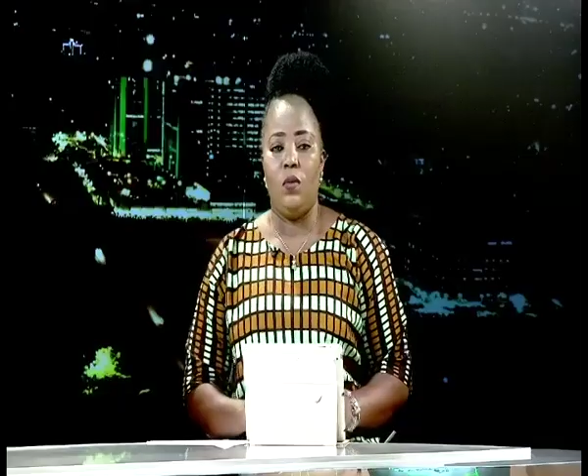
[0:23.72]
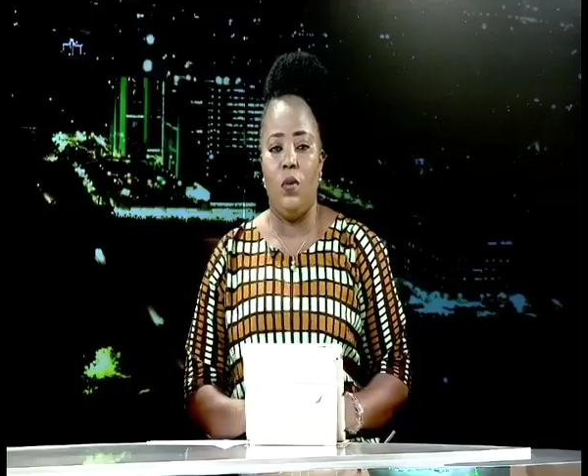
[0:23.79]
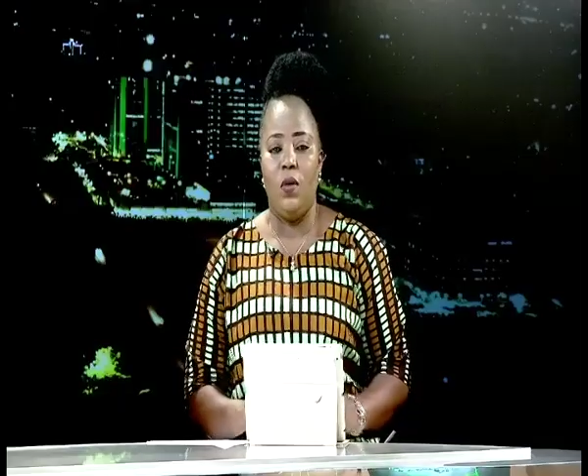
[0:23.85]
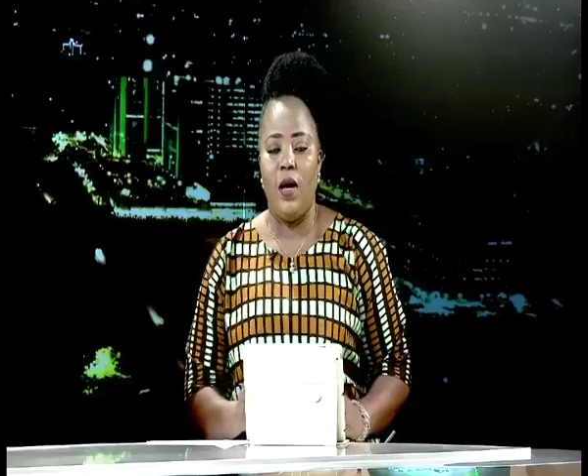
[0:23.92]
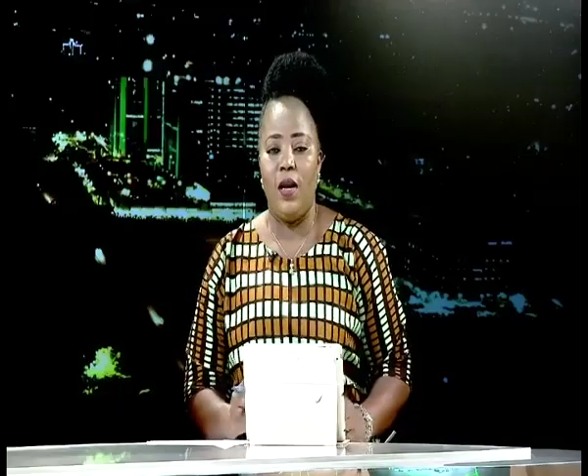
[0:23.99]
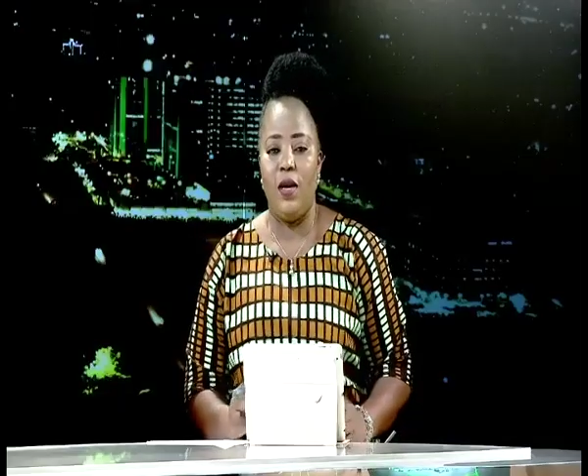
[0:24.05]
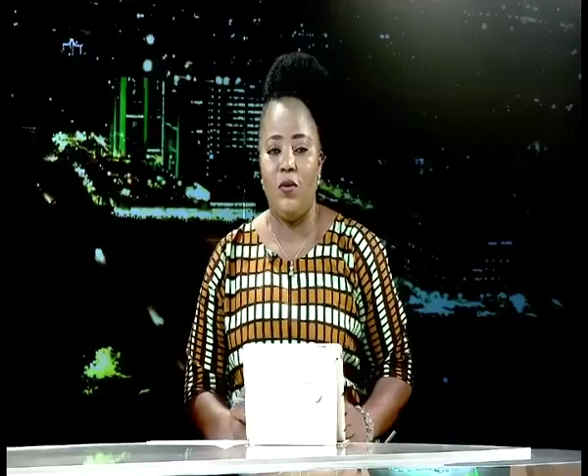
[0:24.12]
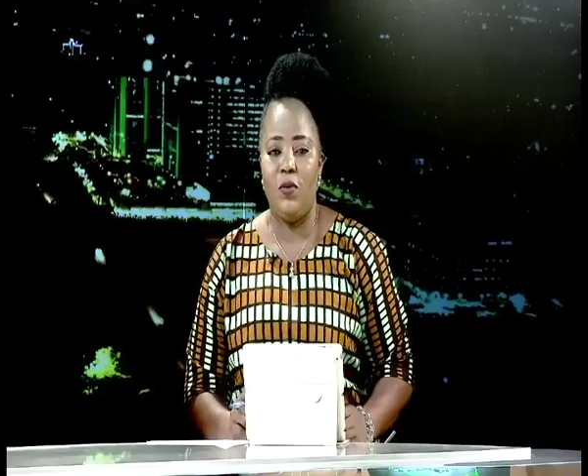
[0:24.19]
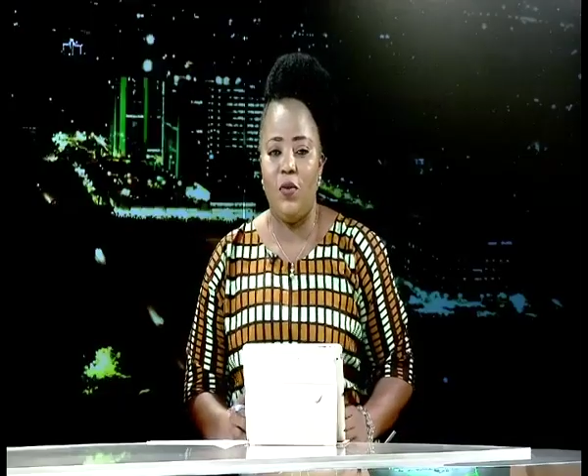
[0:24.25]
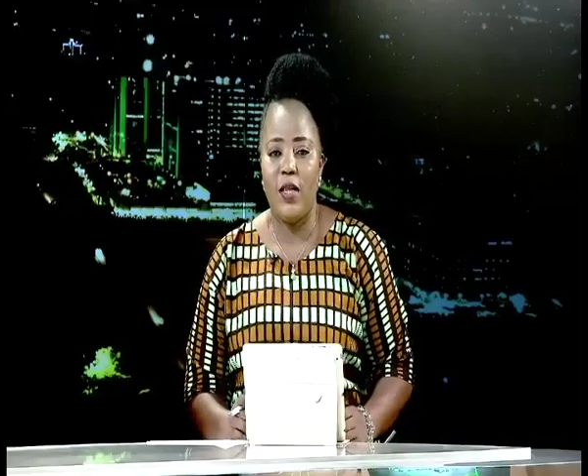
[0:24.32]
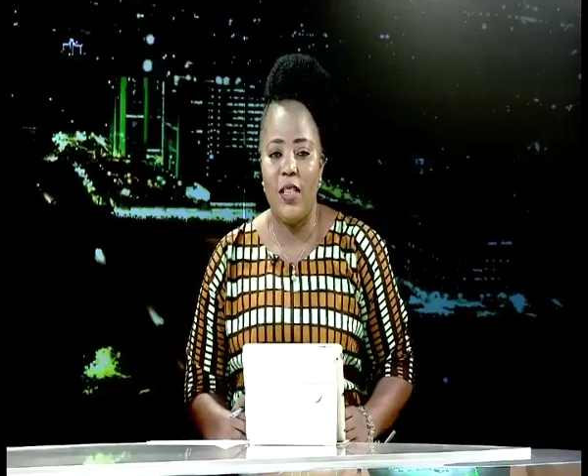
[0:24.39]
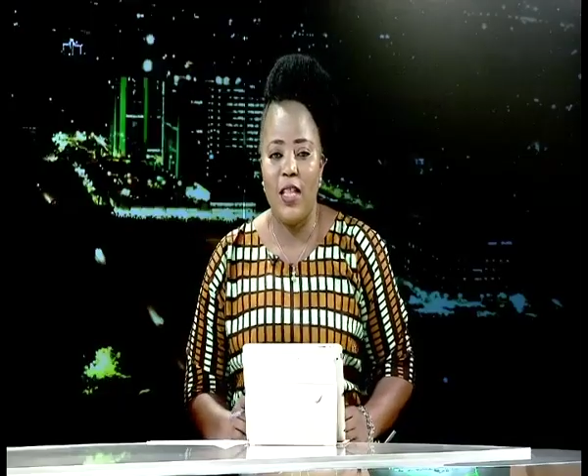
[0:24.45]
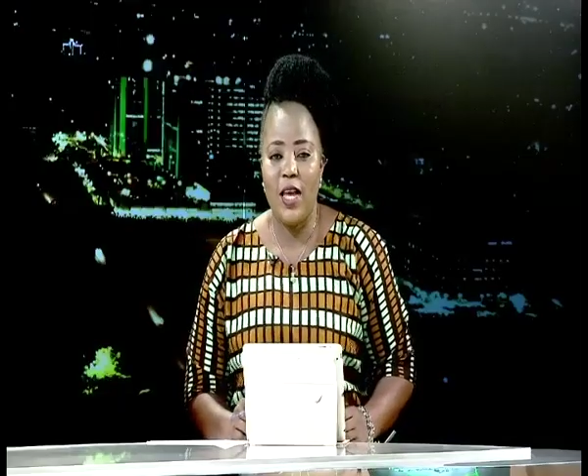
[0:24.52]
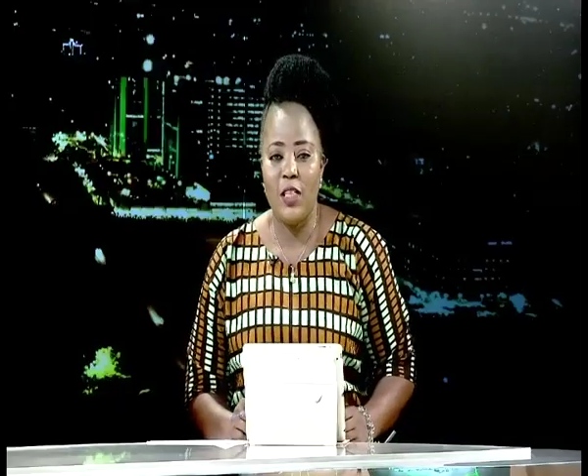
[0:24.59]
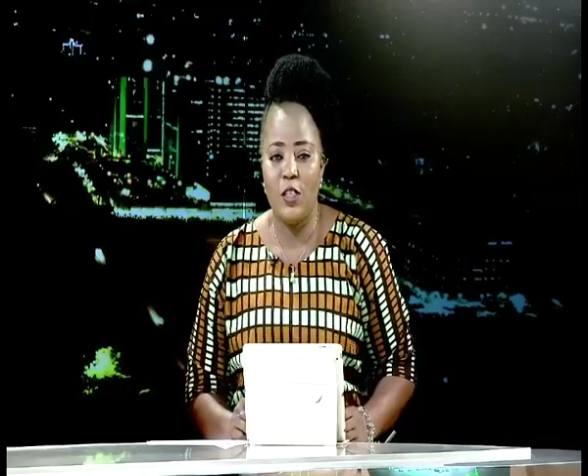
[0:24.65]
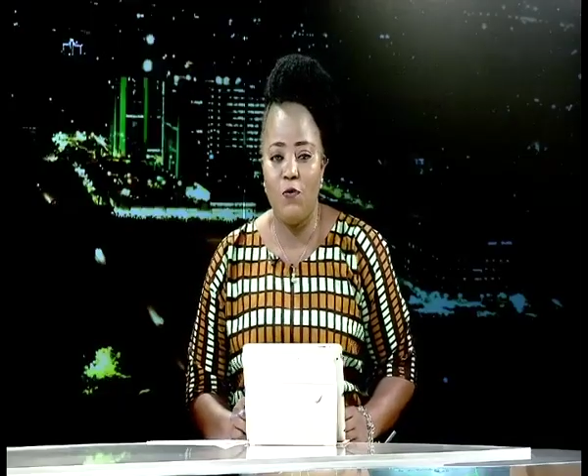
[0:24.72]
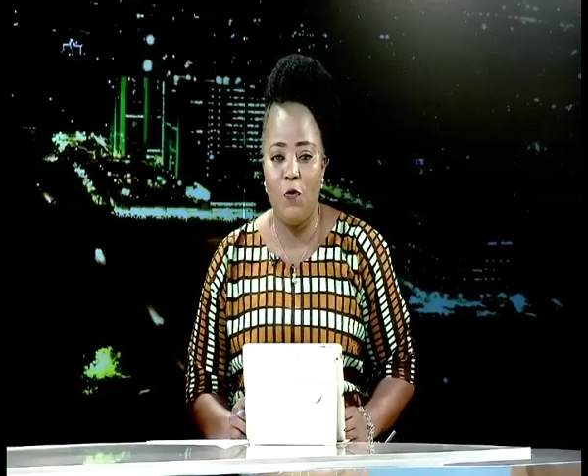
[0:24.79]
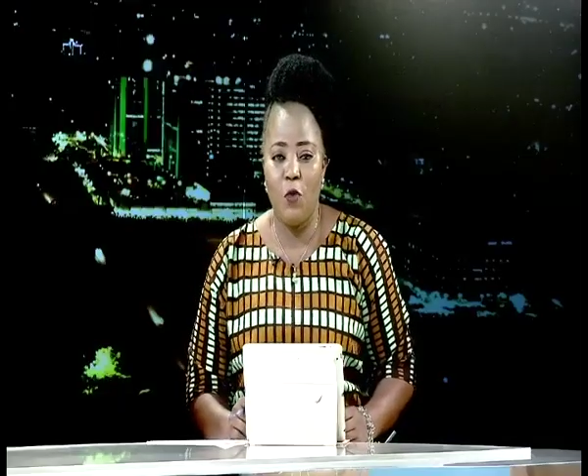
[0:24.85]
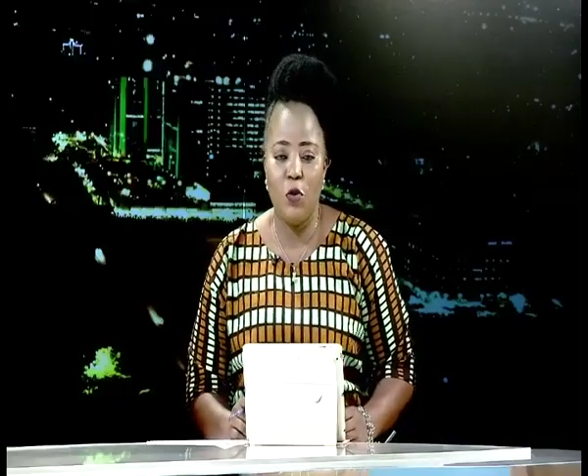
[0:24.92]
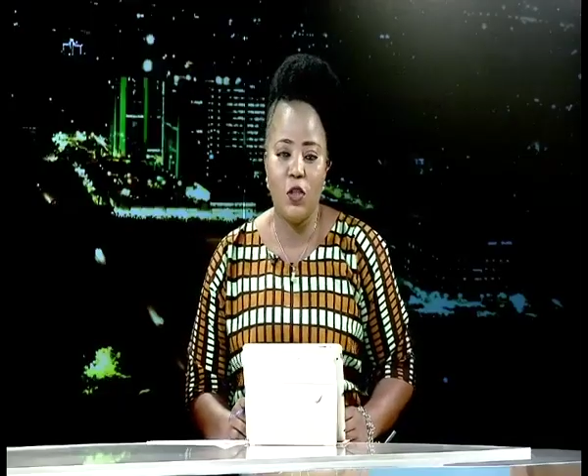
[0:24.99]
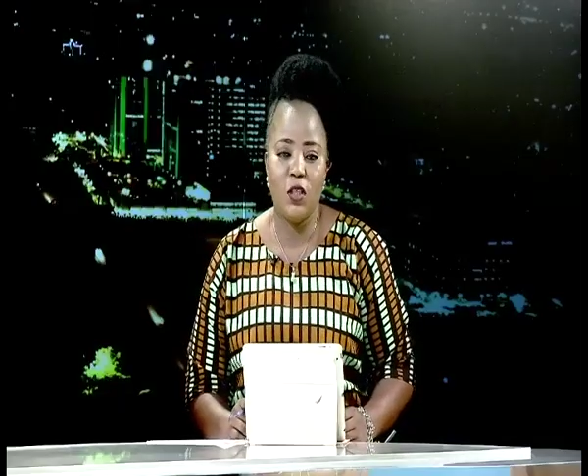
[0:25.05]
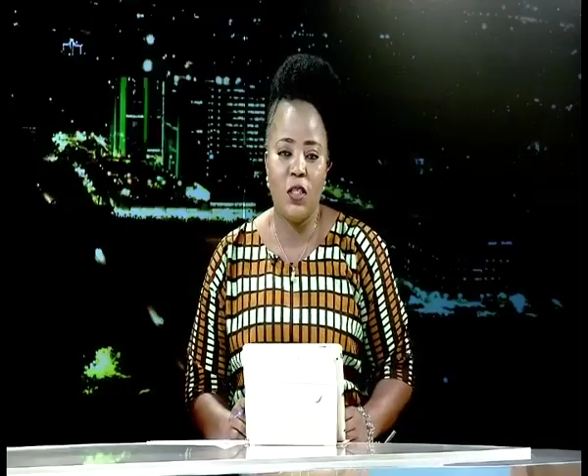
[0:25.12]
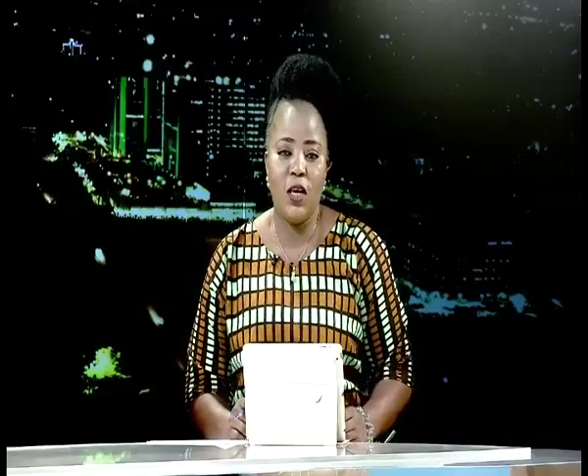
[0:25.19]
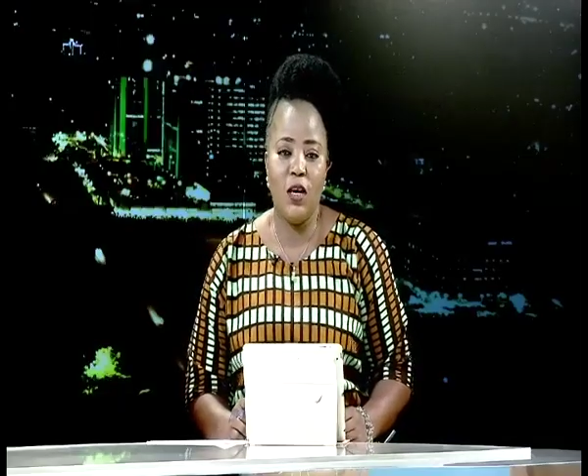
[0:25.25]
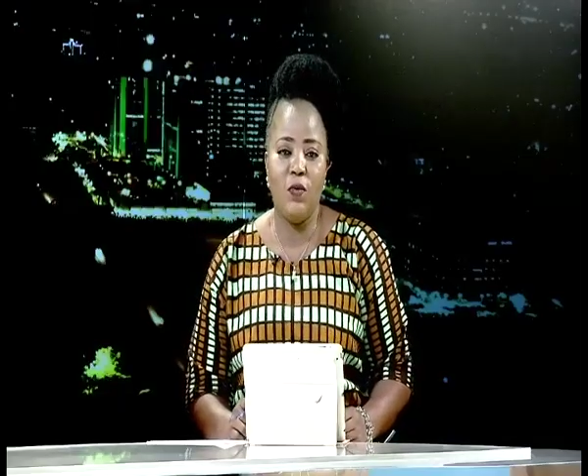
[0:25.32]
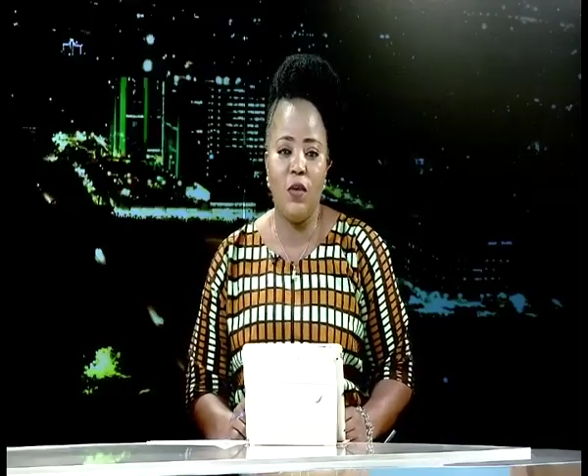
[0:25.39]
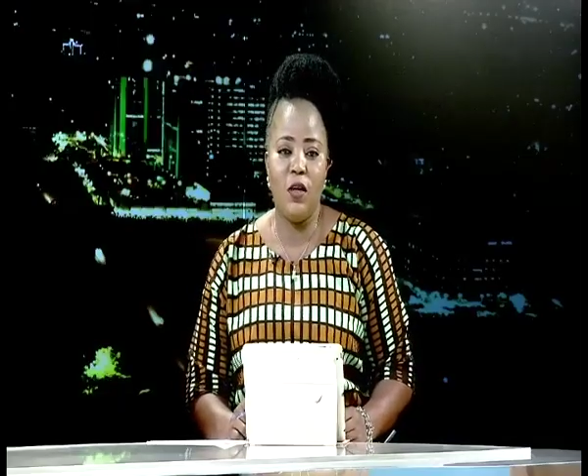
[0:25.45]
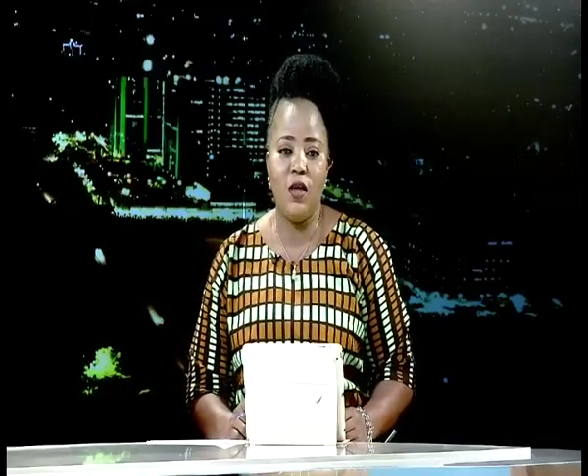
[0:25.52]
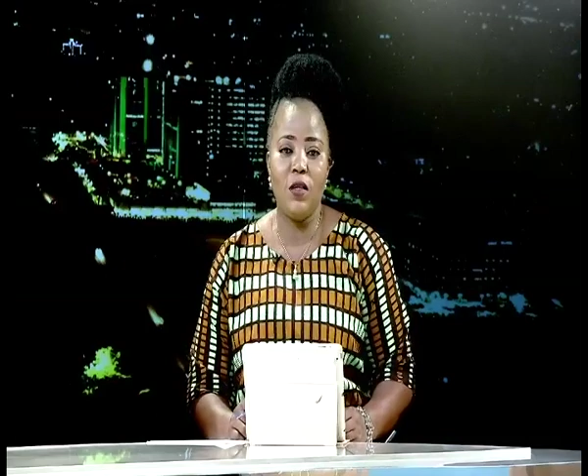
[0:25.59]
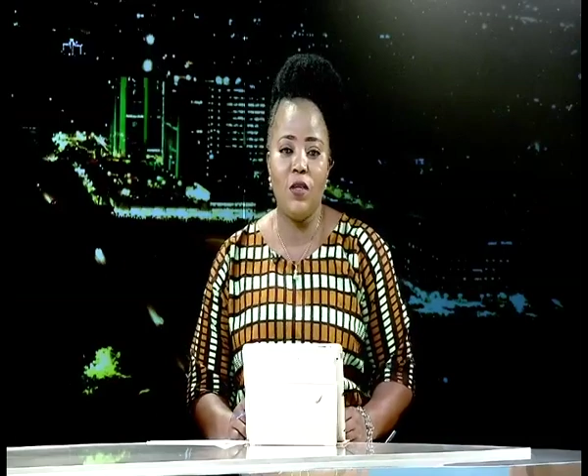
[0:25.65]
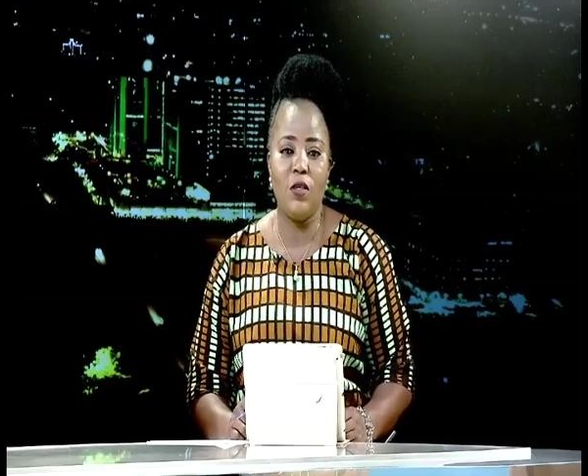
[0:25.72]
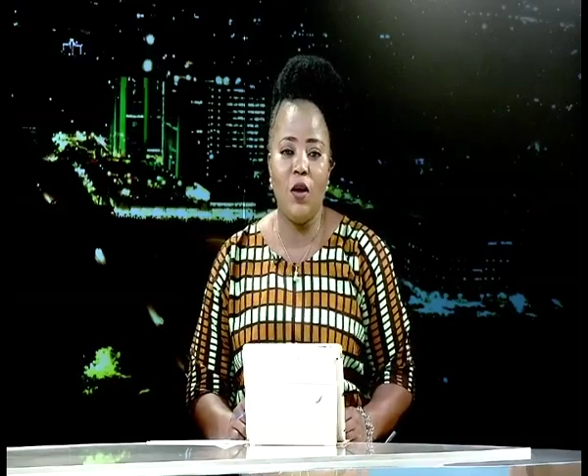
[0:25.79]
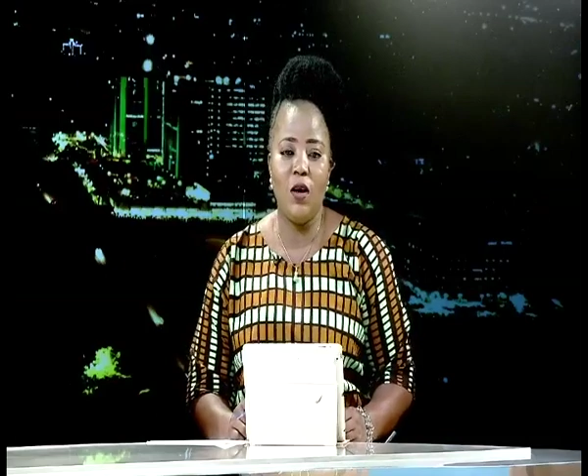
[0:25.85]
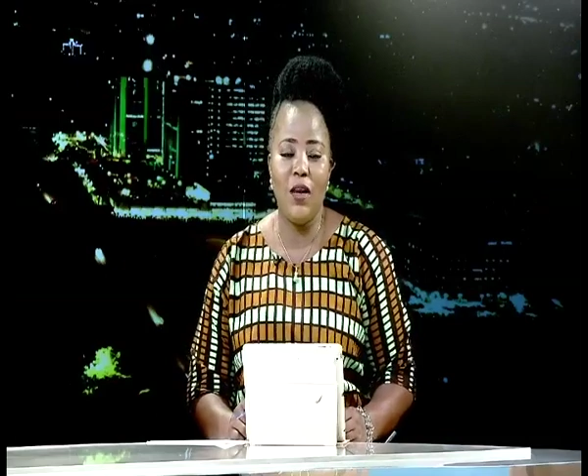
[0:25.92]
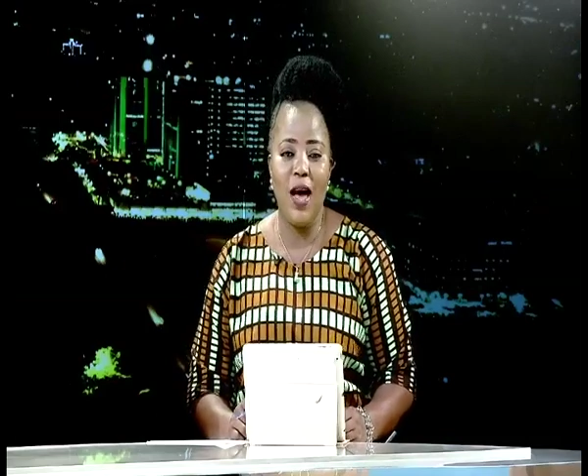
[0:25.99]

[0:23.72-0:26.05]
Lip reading: Hello and thanks for staying with us on